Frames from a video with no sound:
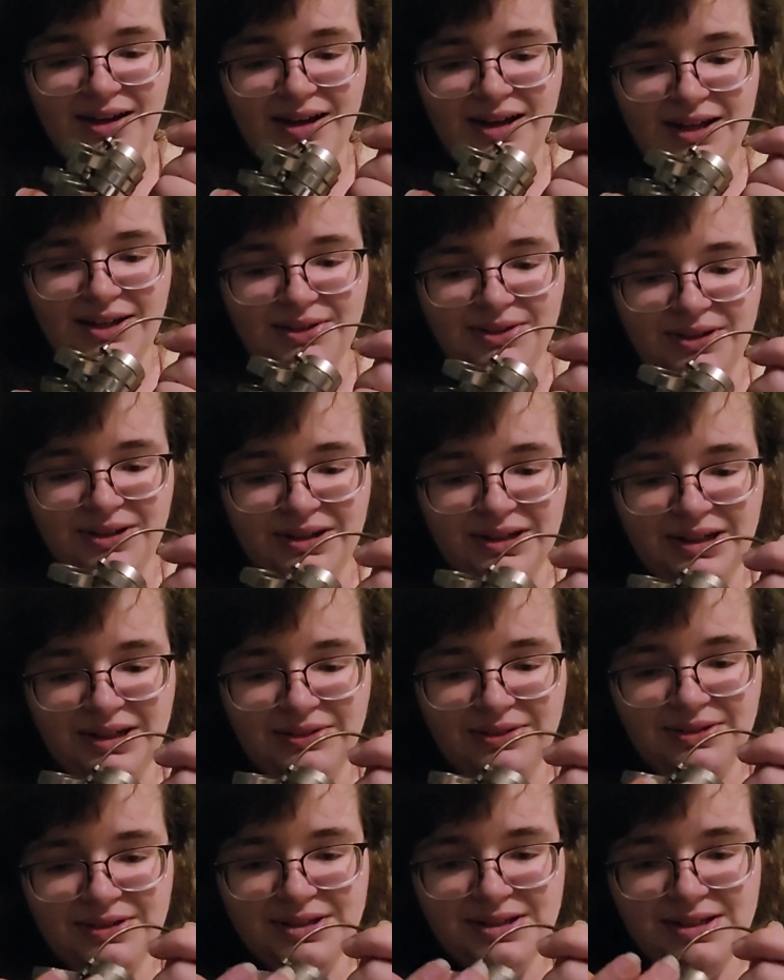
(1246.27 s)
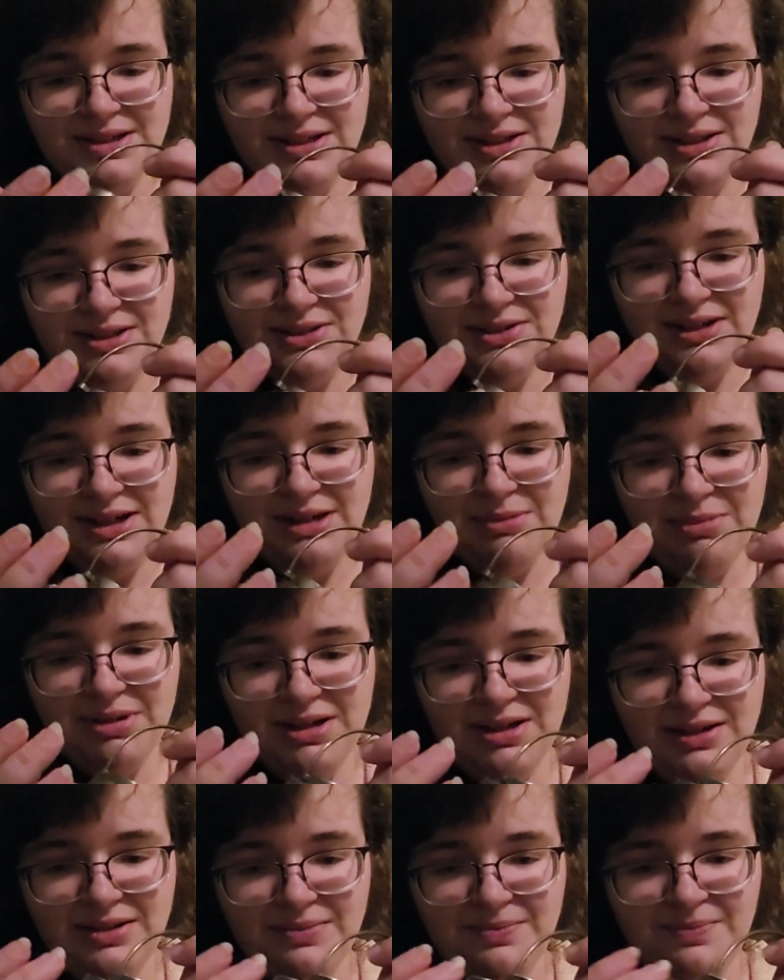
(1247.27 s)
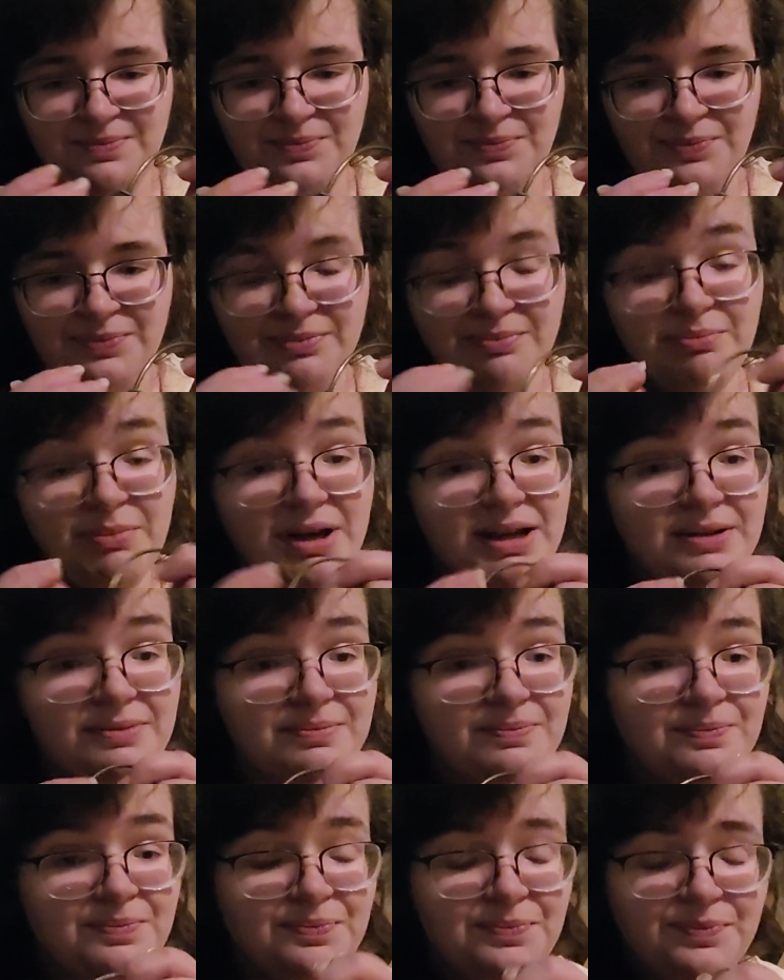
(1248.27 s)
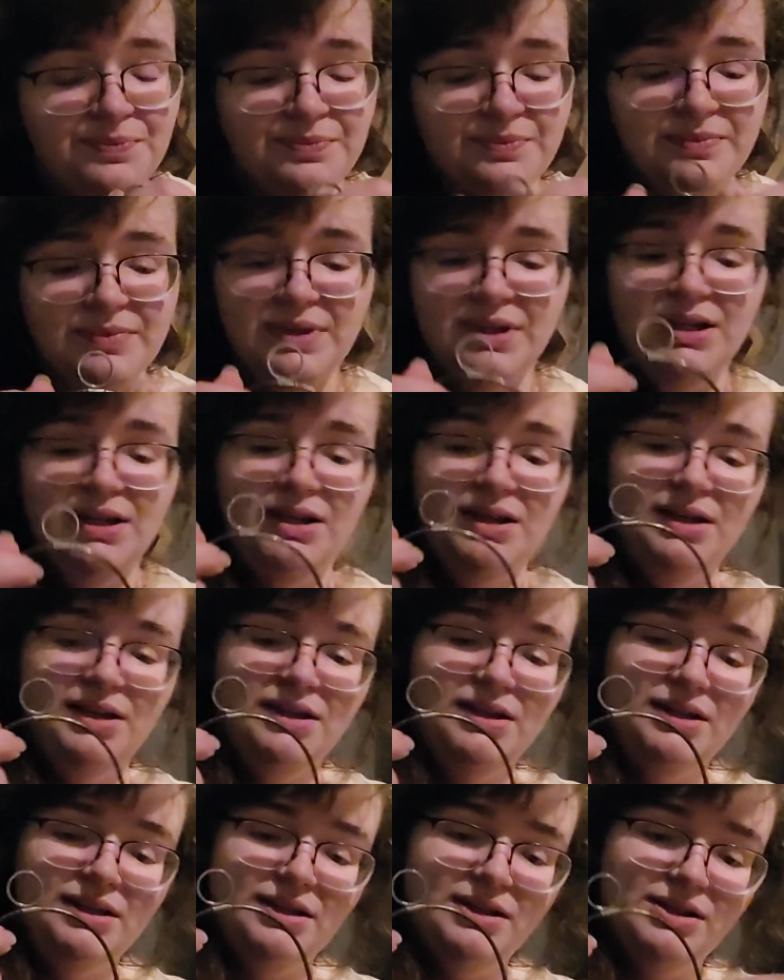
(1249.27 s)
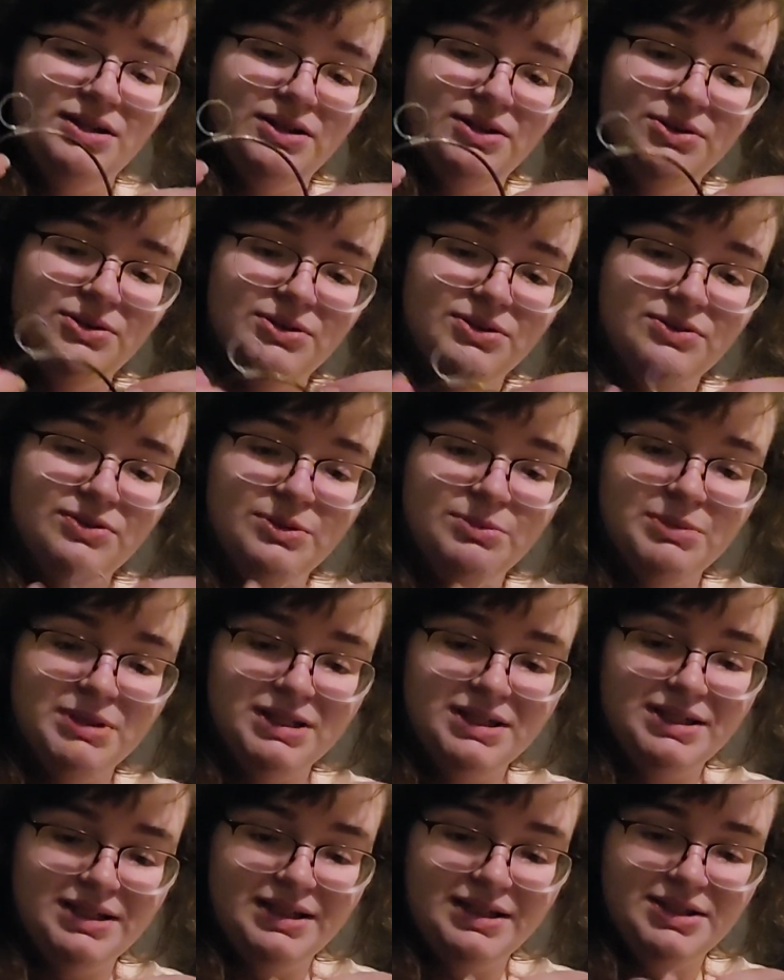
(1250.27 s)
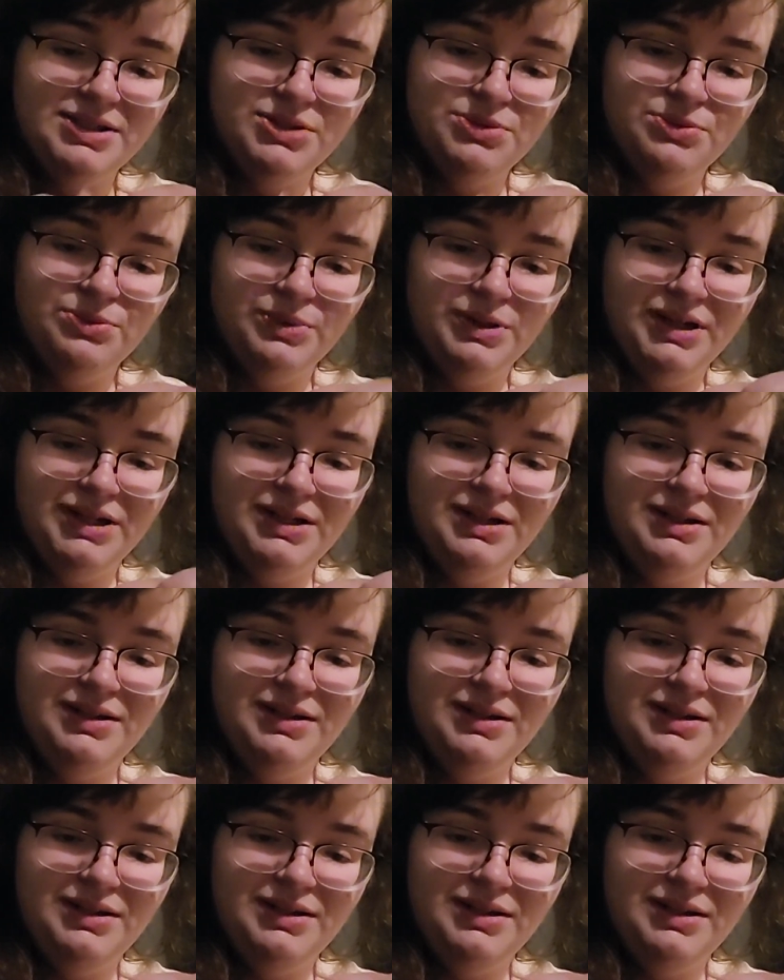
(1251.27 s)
I don't know how else to describe it, but it goes from a size 1,